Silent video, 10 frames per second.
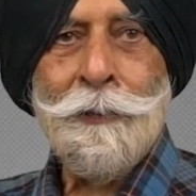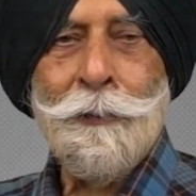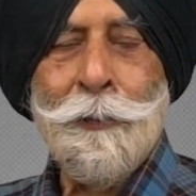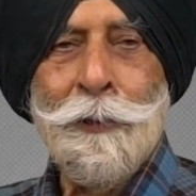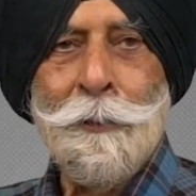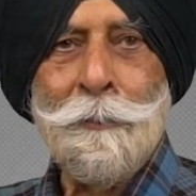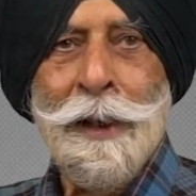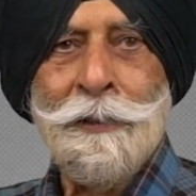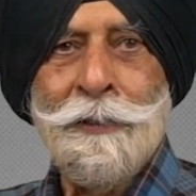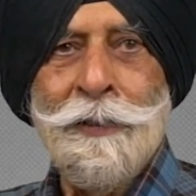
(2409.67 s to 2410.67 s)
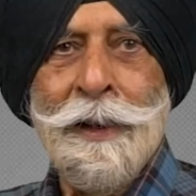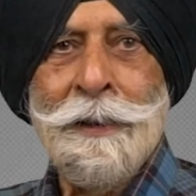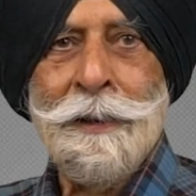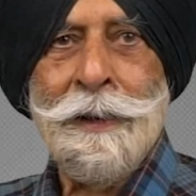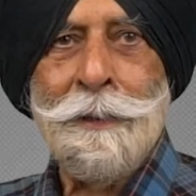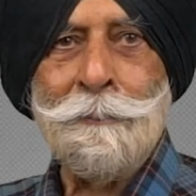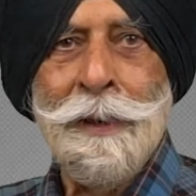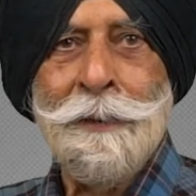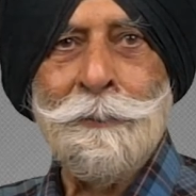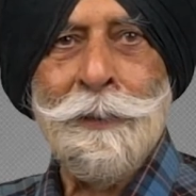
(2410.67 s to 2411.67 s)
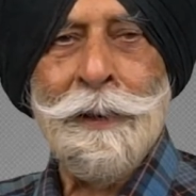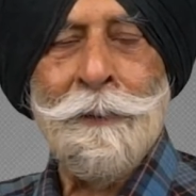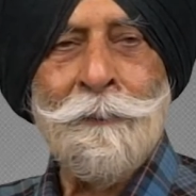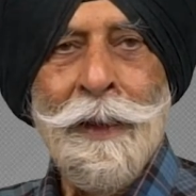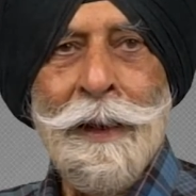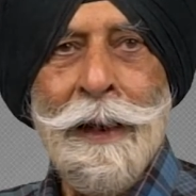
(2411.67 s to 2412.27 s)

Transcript: So you can imagine that the men were